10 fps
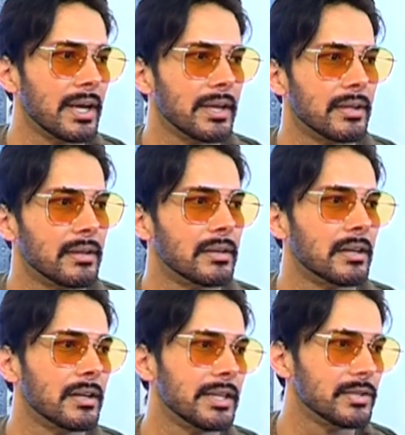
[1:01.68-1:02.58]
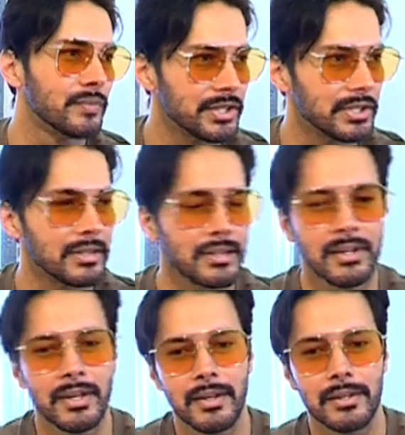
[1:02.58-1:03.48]
I heard his vision.
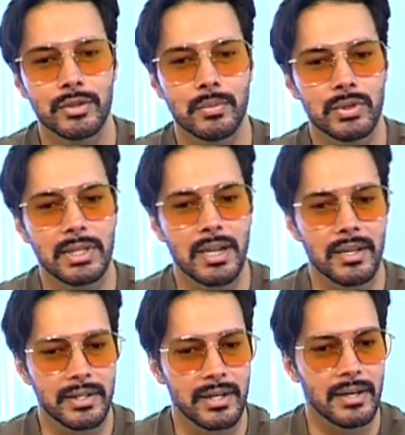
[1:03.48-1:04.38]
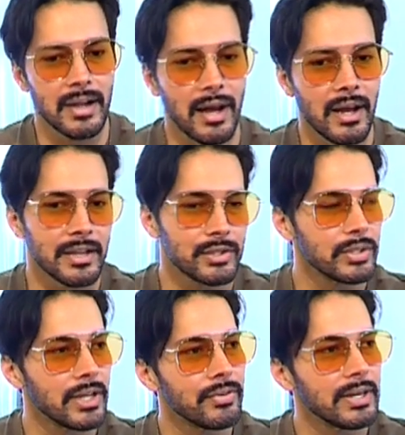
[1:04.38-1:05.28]
So mujhe laga ki yaar, haan, I
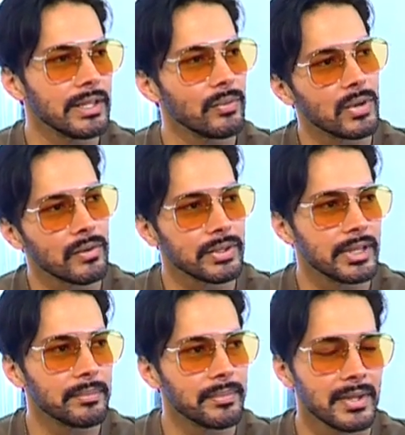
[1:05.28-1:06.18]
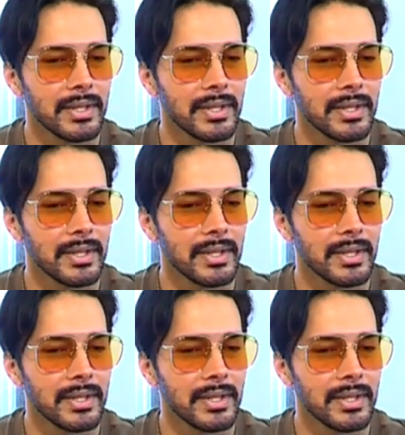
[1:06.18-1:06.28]
should definitely work with them.